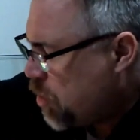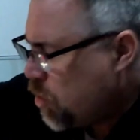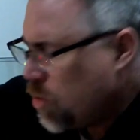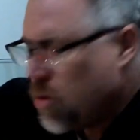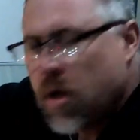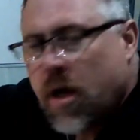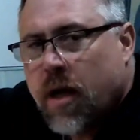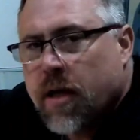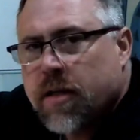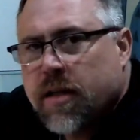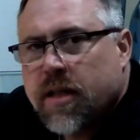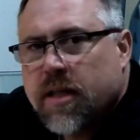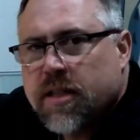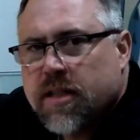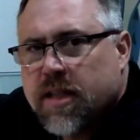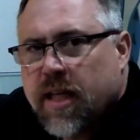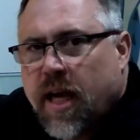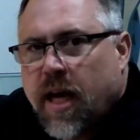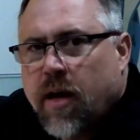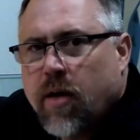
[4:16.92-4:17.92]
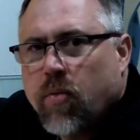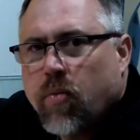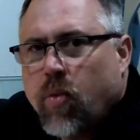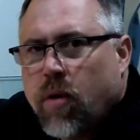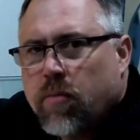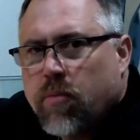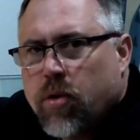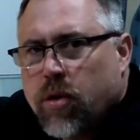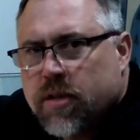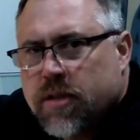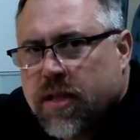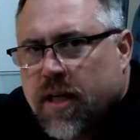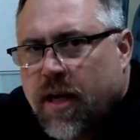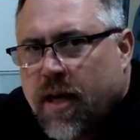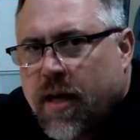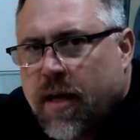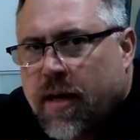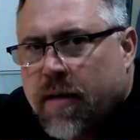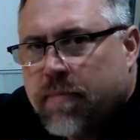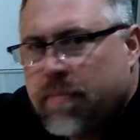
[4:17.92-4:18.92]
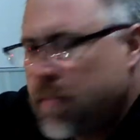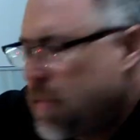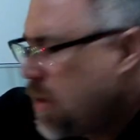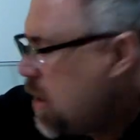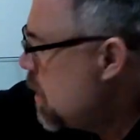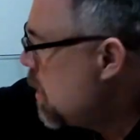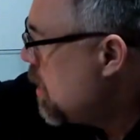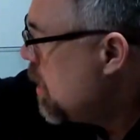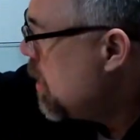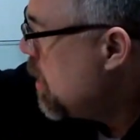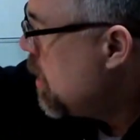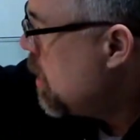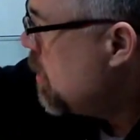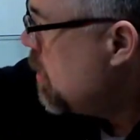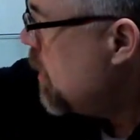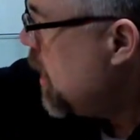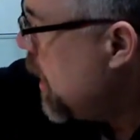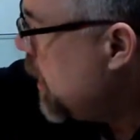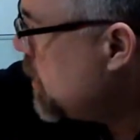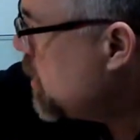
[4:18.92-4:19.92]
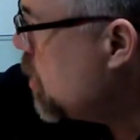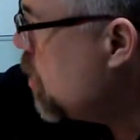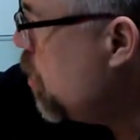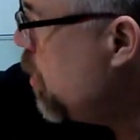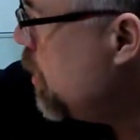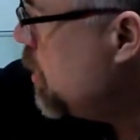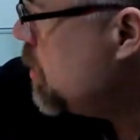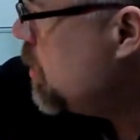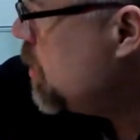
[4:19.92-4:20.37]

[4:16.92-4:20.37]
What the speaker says: knock these down one more time, that's going